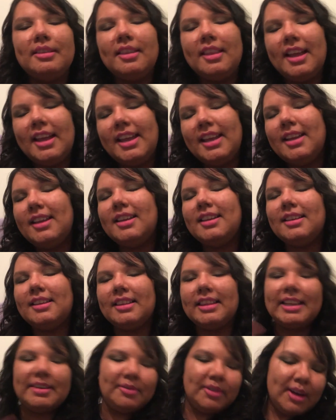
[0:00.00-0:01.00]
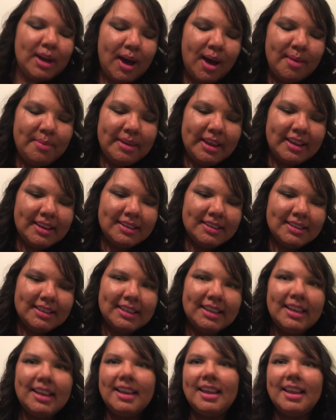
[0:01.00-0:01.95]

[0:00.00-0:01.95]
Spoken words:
like, and leave a comment.